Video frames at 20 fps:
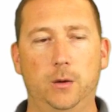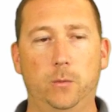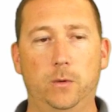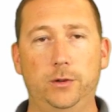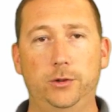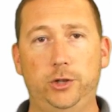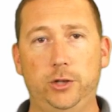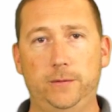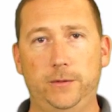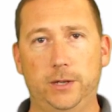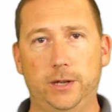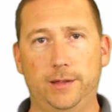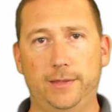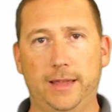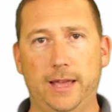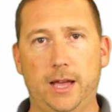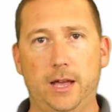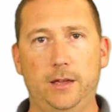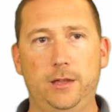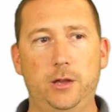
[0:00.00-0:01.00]
Once you've
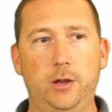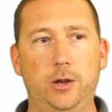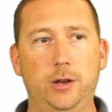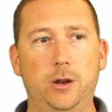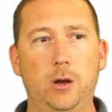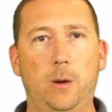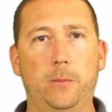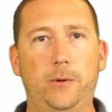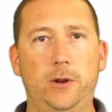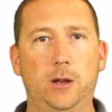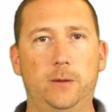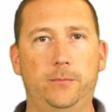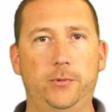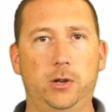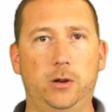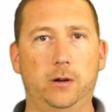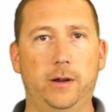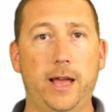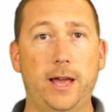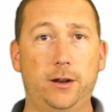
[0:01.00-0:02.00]
done that, you can open
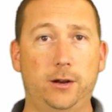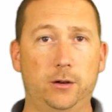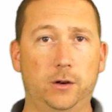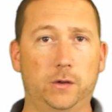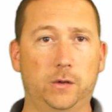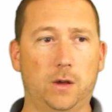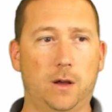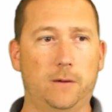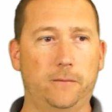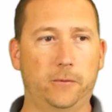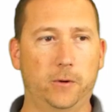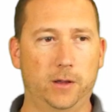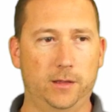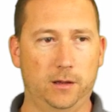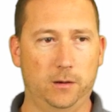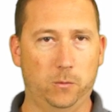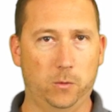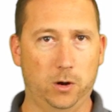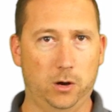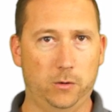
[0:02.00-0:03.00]
up your editor software
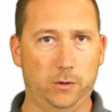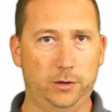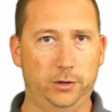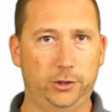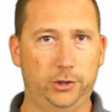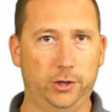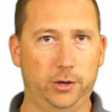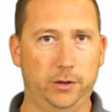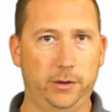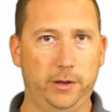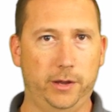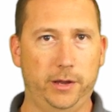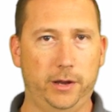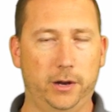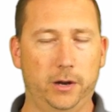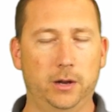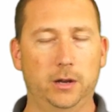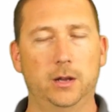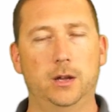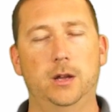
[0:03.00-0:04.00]
that we're going to show you
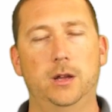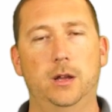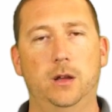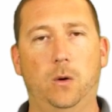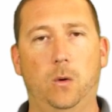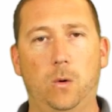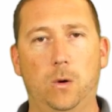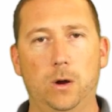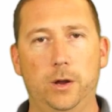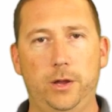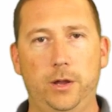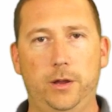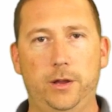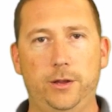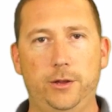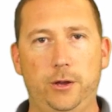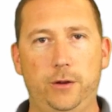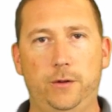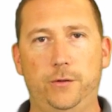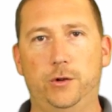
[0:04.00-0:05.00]
here, or you
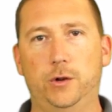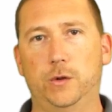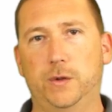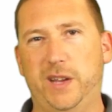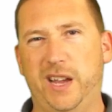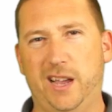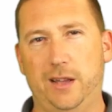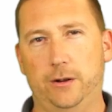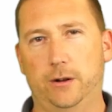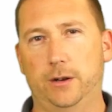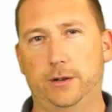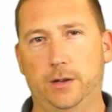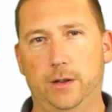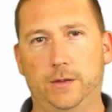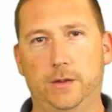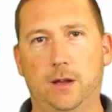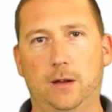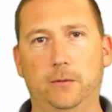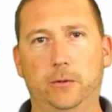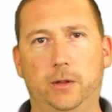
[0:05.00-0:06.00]
can use your scanner. It
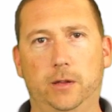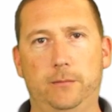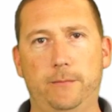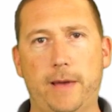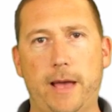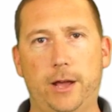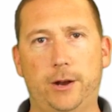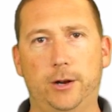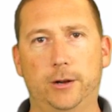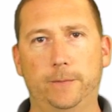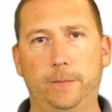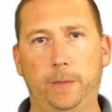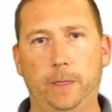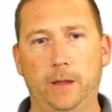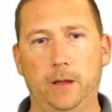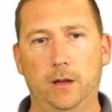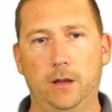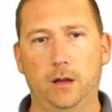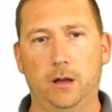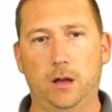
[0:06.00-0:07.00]
does not really matter.
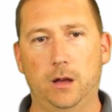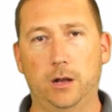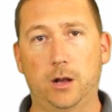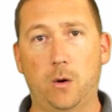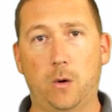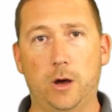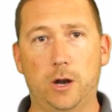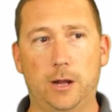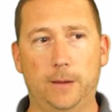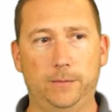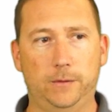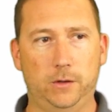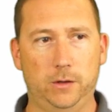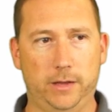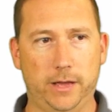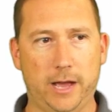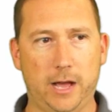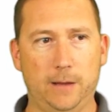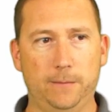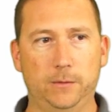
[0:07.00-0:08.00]
Uh, go on up
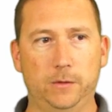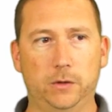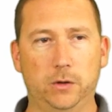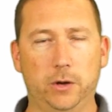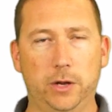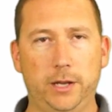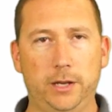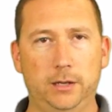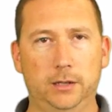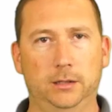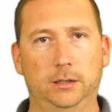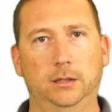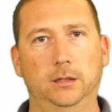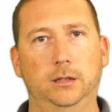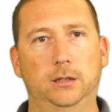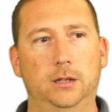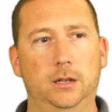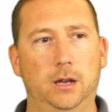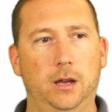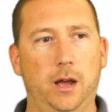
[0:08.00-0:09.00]
to the help screen
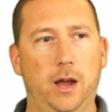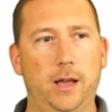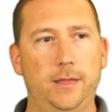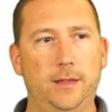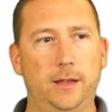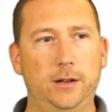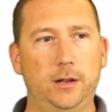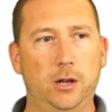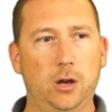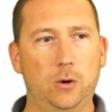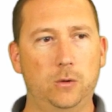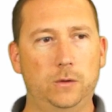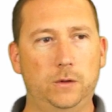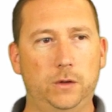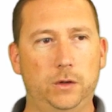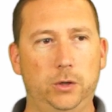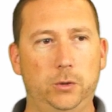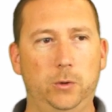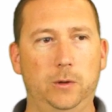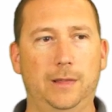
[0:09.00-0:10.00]
and then go
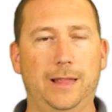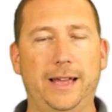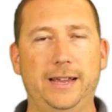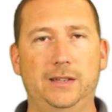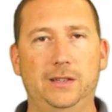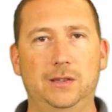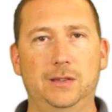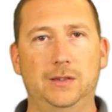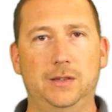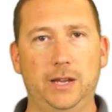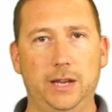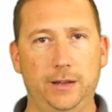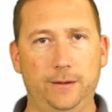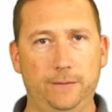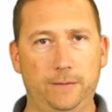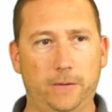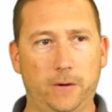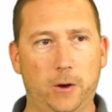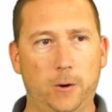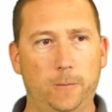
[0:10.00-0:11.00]
to license
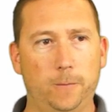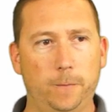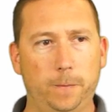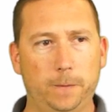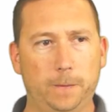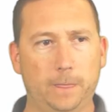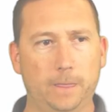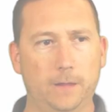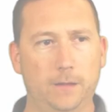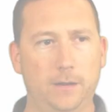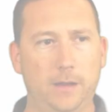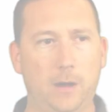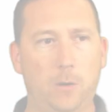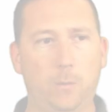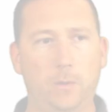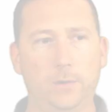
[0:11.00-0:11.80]
info. Now,